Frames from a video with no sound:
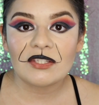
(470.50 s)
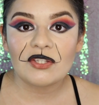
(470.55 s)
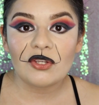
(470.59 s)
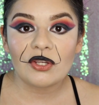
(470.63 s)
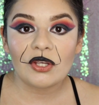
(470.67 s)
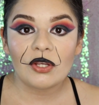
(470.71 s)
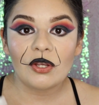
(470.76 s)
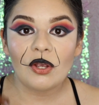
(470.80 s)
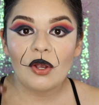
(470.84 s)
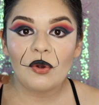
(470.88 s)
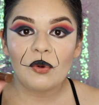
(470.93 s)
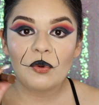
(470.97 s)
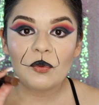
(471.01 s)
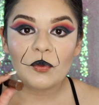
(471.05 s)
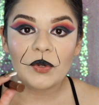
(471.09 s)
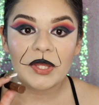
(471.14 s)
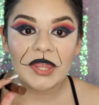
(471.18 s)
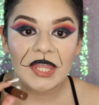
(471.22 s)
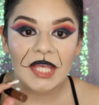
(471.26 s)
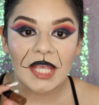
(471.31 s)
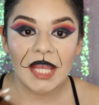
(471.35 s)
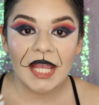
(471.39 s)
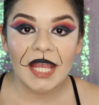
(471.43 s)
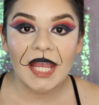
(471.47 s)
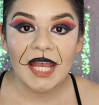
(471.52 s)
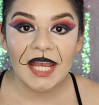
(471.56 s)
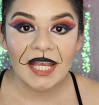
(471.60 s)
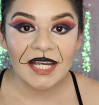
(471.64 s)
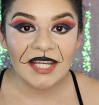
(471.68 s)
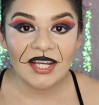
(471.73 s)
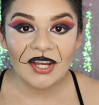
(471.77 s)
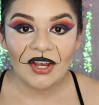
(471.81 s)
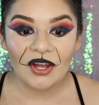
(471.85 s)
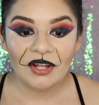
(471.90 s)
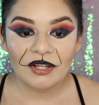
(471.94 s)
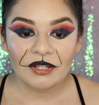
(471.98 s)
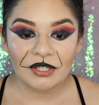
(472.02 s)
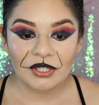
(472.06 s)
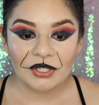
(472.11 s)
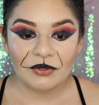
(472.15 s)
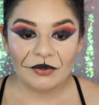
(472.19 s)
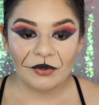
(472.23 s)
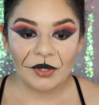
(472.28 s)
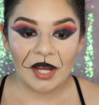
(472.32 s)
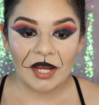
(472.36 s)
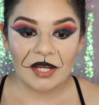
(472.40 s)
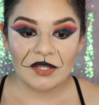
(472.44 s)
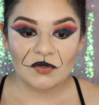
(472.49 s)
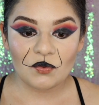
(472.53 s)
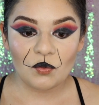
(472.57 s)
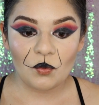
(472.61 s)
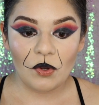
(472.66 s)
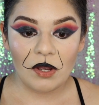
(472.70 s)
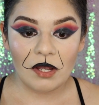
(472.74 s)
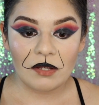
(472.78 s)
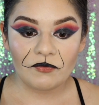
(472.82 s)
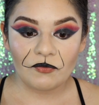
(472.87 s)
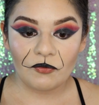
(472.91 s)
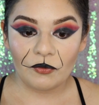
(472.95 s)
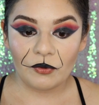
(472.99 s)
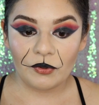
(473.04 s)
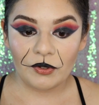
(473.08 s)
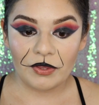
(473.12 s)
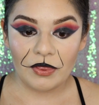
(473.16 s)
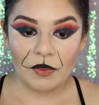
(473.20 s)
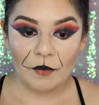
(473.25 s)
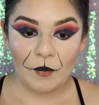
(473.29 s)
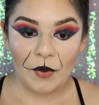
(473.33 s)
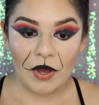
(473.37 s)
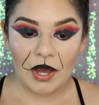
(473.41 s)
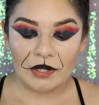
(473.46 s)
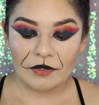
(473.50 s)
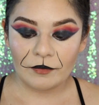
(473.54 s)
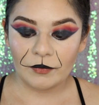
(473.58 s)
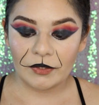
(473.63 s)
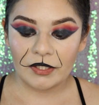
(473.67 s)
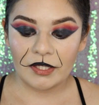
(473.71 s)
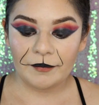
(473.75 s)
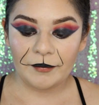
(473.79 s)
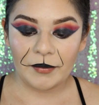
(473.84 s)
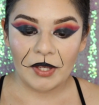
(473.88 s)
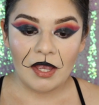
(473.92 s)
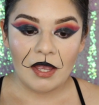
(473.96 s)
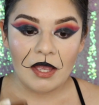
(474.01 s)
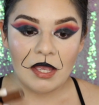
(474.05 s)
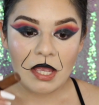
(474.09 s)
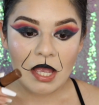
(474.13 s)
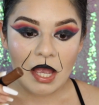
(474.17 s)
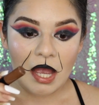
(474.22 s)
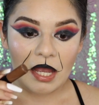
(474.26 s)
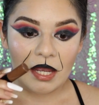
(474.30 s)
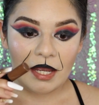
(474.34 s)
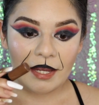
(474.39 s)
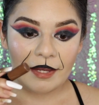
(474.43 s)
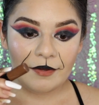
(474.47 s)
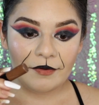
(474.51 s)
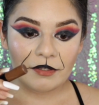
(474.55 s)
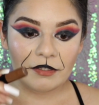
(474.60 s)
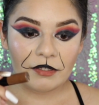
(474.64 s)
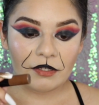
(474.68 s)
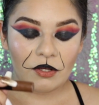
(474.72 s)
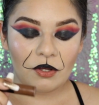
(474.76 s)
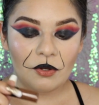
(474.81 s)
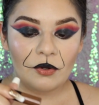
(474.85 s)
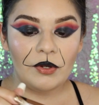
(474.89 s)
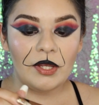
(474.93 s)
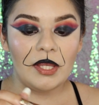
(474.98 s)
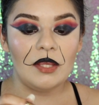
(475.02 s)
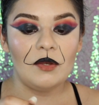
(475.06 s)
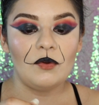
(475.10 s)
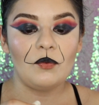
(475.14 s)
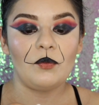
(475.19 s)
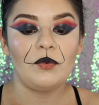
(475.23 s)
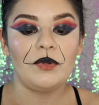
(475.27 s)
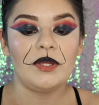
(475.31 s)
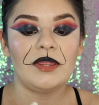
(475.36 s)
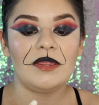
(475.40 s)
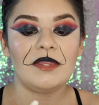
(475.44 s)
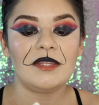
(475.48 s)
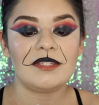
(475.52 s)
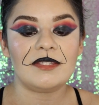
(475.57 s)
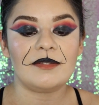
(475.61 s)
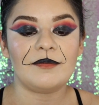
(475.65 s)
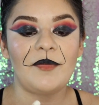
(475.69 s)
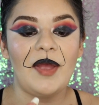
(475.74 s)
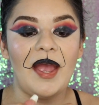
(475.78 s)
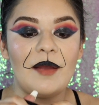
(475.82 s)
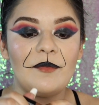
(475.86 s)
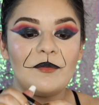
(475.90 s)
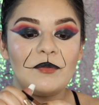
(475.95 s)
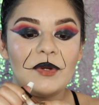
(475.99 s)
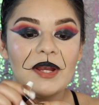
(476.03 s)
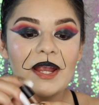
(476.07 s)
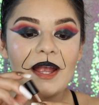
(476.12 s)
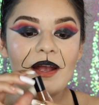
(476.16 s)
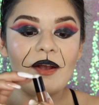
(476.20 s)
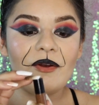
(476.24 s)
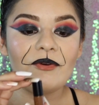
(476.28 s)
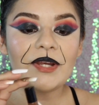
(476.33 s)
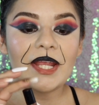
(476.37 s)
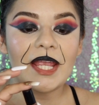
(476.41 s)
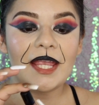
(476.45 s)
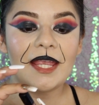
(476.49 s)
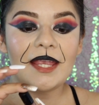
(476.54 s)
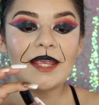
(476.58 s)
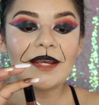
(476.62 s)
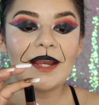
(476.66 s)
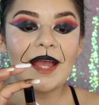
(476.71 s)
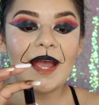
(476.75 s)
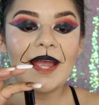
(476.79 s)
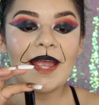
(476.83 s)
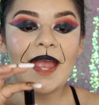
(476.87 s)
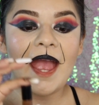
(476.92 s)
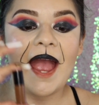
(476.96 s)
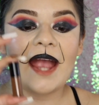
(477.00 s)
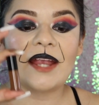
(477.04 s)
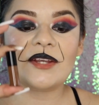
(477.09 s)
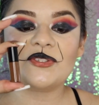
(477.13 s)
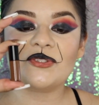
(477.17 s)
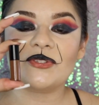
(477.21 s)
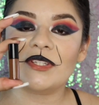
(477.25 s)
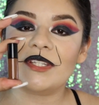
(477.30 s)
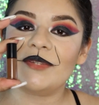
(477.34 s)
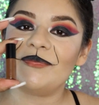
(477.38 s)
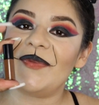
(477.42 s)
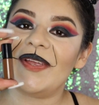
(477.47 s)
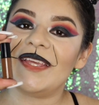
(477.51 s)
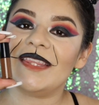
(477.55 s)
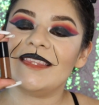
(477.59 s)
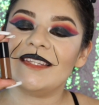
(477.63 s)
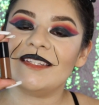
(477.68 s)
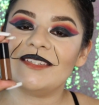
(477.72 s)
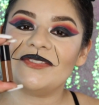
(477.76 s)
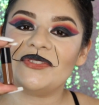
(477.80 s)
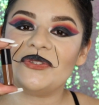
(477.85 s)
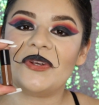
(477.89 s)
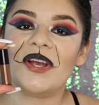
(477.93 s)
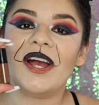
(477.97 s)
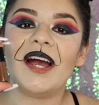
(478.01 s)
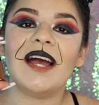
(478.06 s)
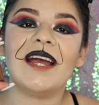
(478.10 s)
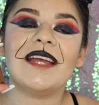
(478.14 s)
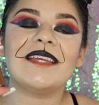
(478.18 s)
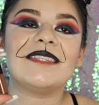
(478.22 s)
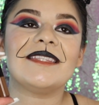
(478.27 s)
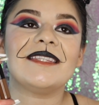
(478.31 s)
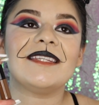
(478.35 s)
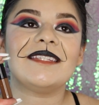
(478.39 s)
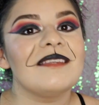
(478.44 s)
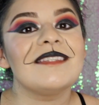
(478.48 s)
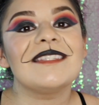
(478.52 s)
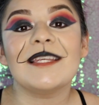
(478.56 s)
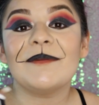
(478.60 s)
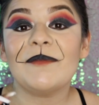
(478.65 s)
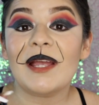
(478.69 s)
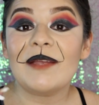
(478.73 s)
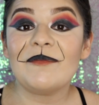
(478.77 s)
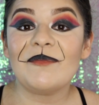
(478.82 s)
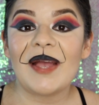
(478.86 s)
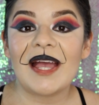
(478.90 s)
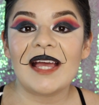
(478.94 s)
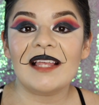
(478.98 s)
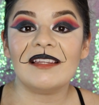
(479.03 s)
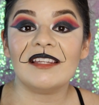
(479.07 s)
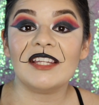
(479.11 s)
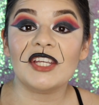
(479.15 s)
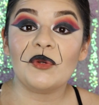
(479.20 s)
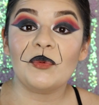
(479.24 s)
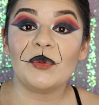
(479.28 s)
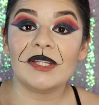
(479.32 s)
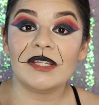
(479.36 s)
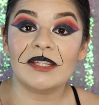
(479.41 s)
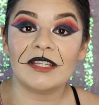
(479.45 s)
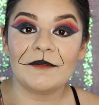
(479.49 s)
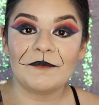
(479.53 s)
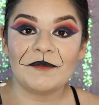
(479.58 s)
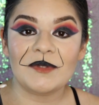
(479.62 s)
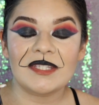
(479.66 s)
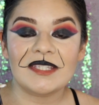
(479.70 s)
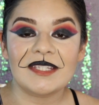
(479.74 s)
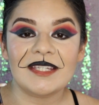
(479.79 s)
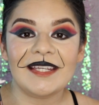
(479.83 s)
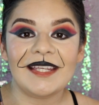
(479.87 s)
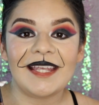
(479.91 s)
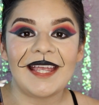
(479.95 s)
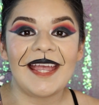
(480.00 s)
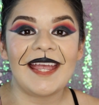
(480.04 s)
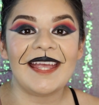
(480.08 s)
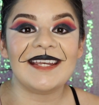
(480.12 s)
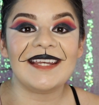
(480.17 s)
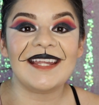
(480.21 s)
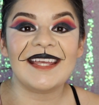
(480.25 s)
you can go in with any color you guys want for the bottom lip. I'm going to go in with this matte brown, and I actually made this, you guys, this semi-matte liquid lipstick, and